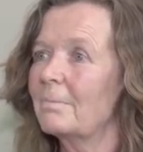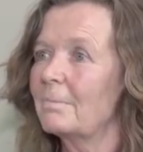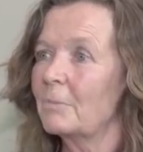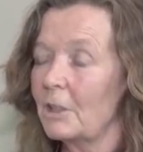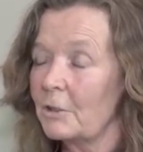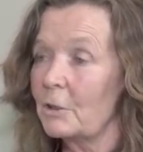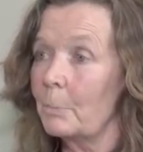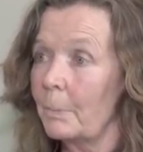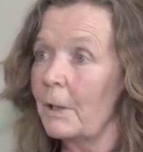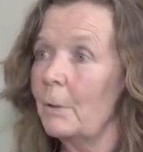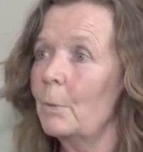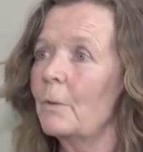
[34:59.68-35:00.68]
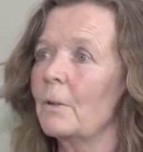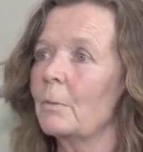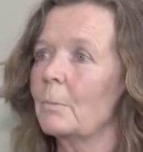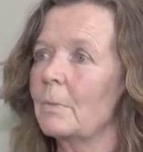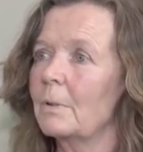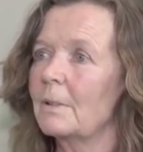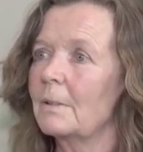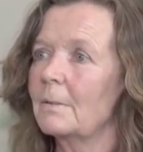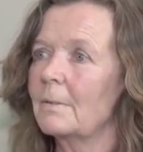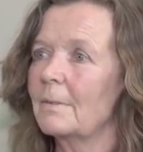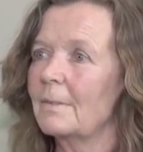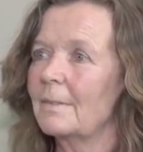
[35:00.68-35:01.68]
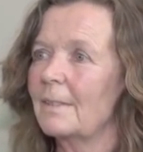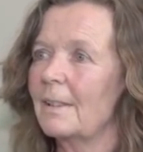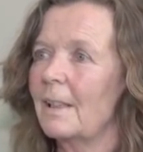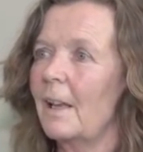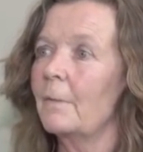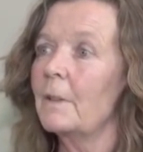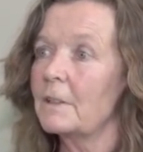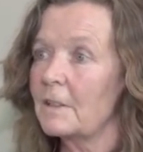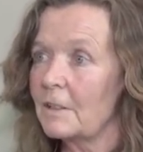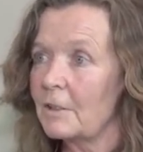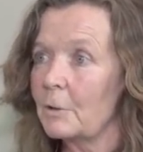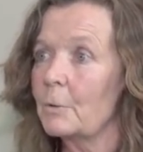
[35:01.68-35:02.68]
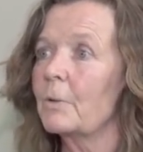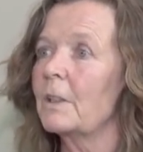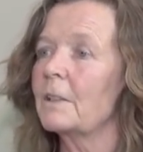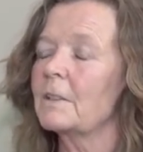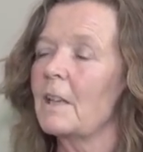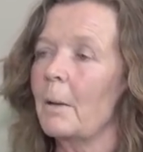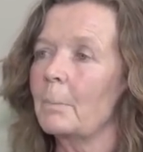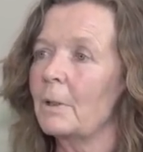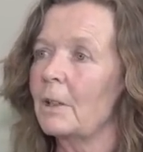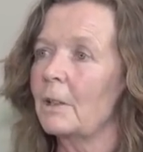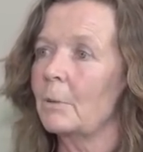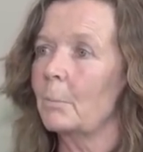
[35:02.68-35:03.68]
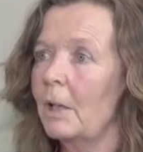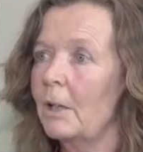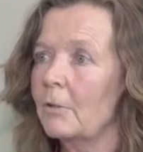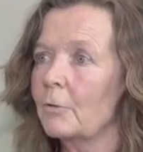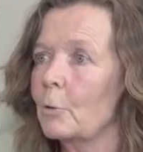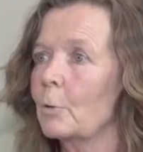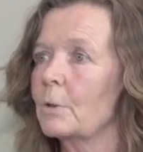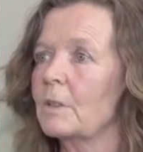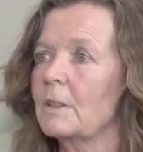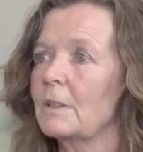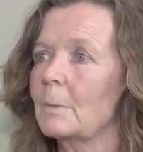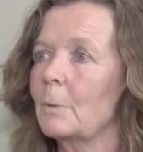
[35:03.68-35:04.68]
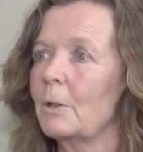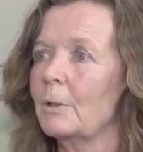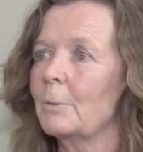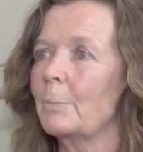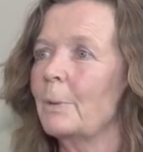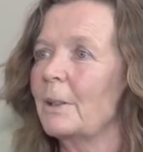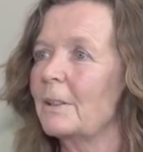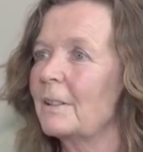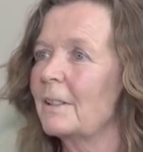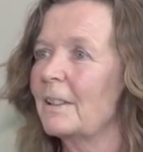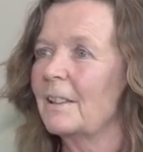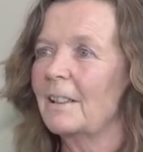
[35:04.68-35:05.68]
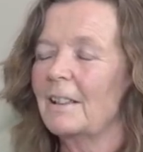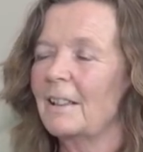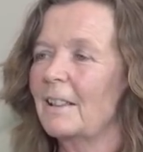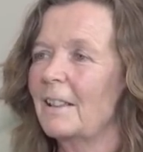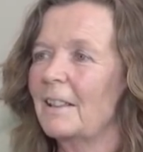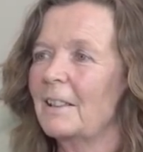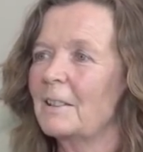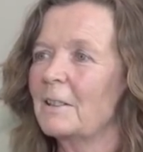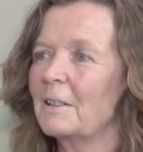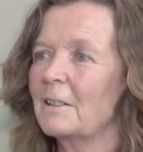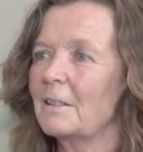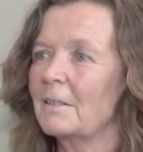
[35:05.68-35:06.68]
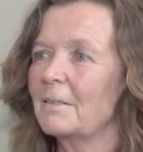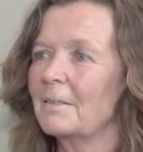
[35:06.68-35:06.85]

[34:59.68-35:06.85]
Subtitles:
just to be with them, and there's still things happening in of course, as well. But it's